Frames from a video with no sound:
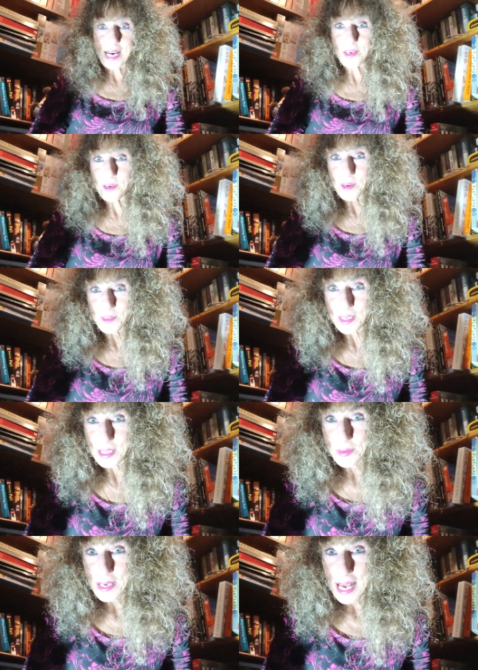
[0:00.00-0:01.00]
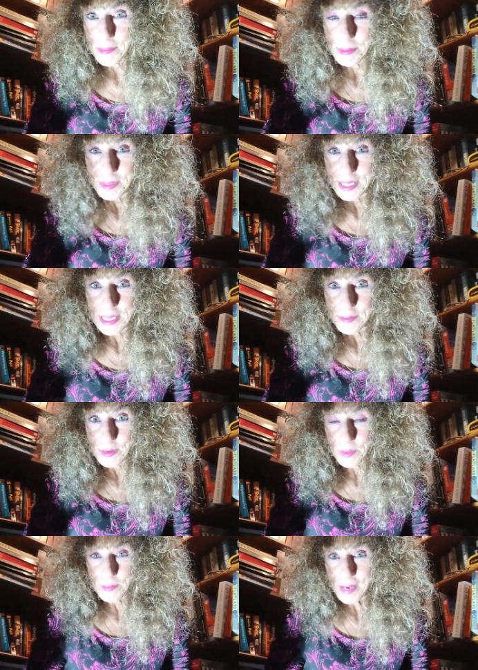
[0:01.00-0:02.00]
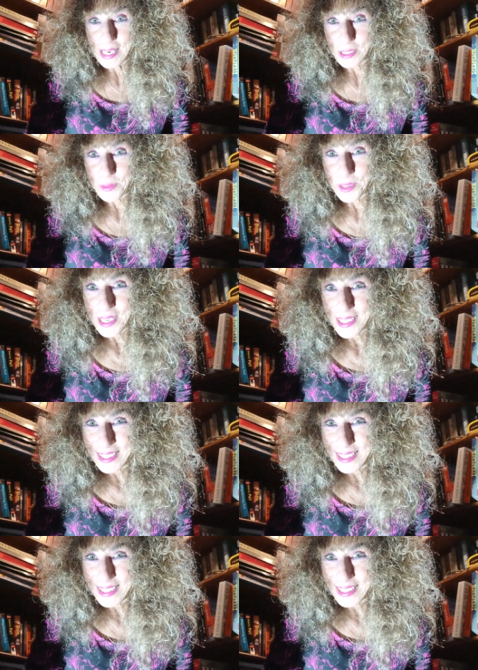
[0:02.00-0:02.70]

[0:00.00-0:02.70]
I don't know really what happened, but he never went back to work